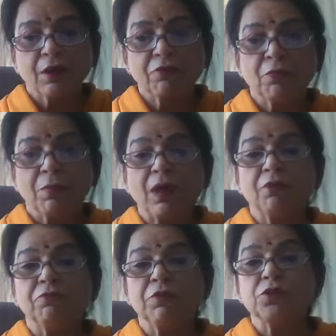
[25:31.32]
of
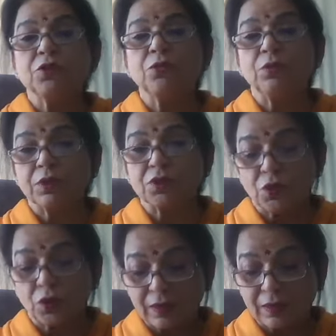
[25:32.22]
Mahavishnu,
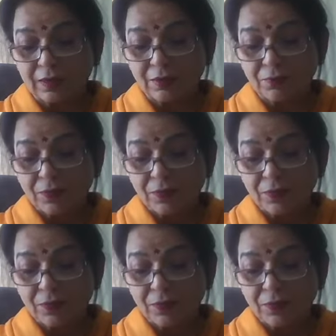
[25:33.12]
it's called.